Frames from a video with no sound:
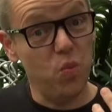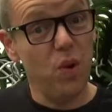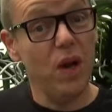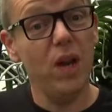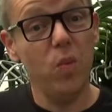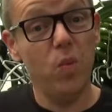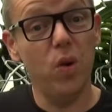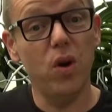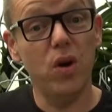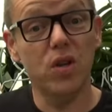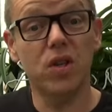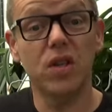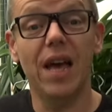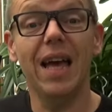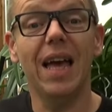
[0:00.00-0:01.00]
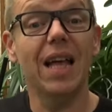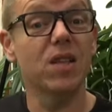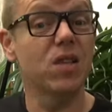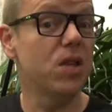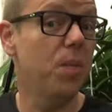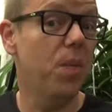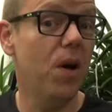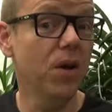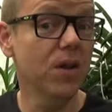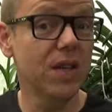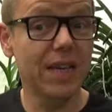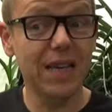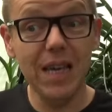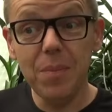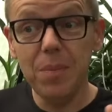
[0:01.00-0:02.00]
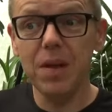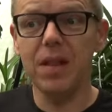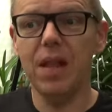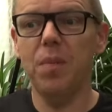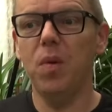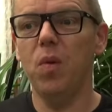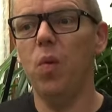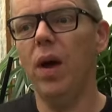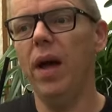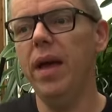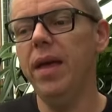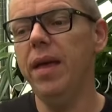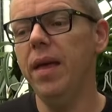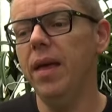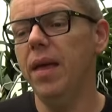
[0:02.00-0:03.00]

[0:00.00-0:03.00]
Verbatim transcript: really works against the bugs and keeping them away,